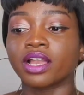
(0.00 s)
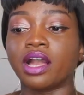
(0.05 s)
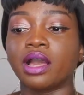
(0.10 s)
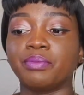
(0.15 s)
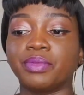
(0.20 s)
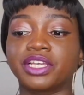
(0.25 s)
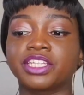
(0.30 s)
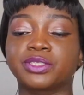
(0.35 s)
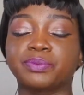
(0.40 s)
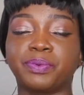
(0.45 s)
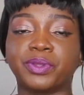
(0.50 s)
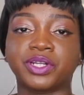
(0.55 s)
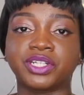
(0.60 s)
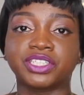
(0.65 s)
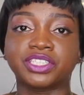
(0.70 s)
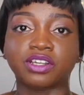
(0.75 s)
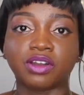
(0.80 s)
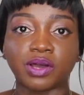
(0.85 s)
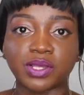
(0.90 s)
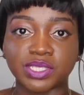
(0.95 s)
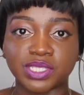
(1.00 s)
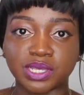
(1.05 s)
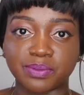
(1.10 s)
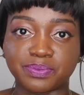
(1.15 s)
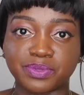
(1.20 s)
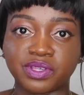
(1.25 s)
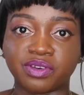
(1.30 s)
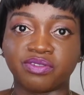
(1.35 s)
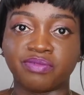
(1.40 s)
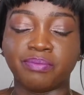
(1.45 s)
explores
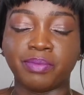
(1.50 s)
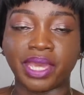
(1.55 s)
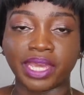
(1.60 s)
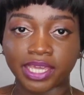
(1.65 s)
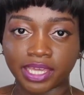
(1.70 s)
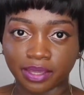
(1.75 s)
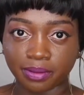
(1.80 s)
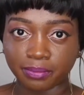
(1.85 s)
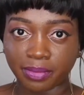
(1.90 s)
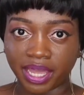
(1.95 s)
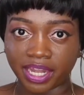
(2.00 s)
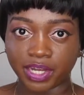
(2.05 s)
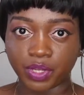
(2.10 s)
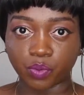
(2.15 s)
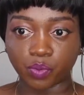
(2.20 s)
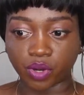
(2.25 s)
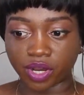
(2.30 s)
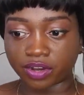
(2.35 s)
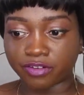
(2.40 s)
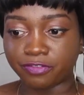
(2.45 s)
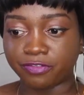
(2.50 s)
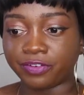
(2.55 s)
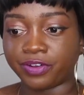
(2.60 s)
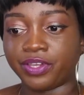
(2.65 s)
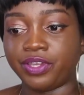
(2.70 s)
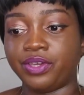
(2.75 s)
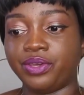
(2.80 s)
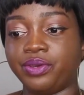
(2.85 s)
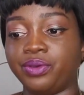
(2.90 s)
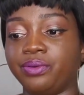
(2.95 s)
concepts of making money work for
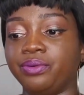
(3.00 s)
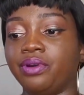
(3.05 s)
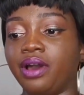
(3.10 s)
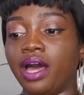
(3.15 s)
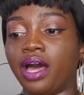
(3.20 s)
you,